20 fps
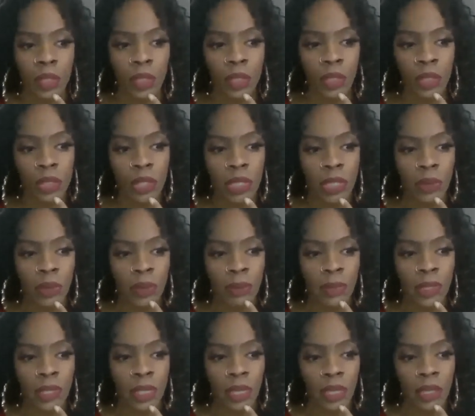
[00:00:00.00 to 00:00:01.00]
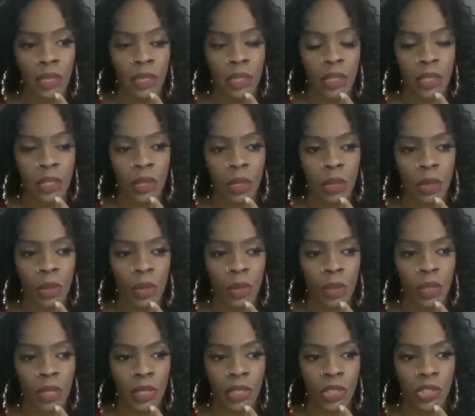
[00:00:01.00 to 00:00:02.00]
You see what I'm saying? So
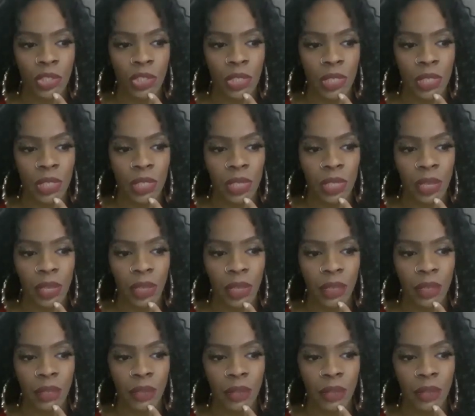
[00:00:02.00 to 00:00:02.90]
it's just like,